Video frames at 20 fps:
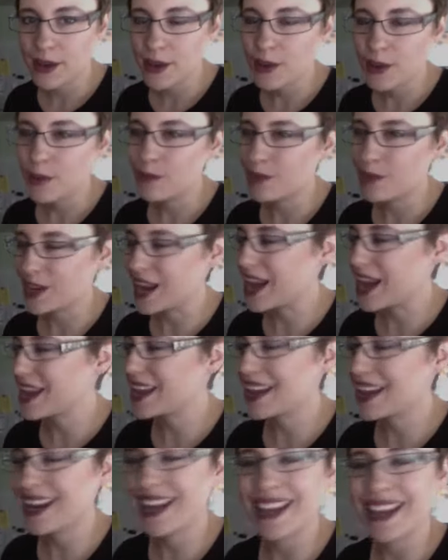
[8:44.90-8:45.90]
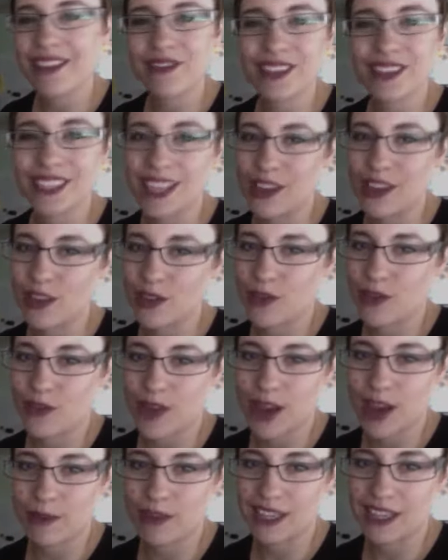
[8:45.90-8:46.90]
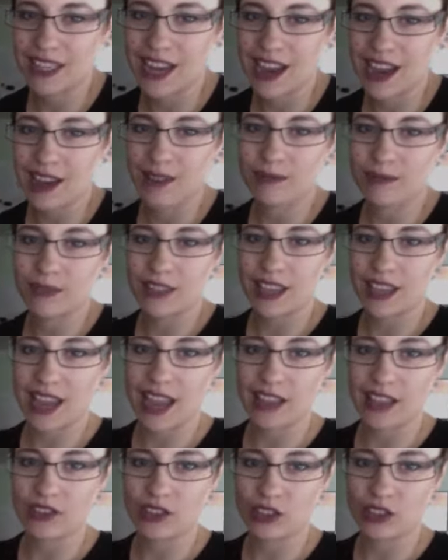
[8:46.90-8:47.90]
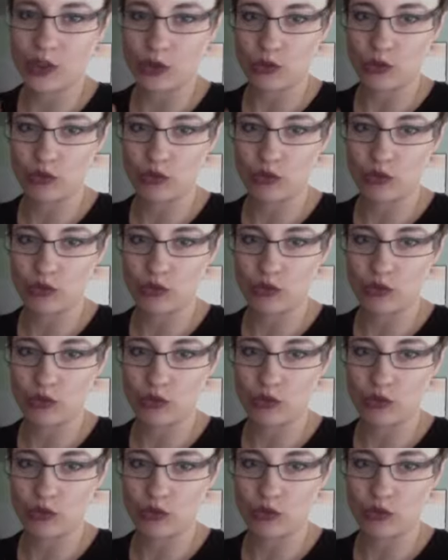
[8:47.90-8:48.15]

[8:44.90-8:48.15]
but I cannot even tell you how many times the hand just goes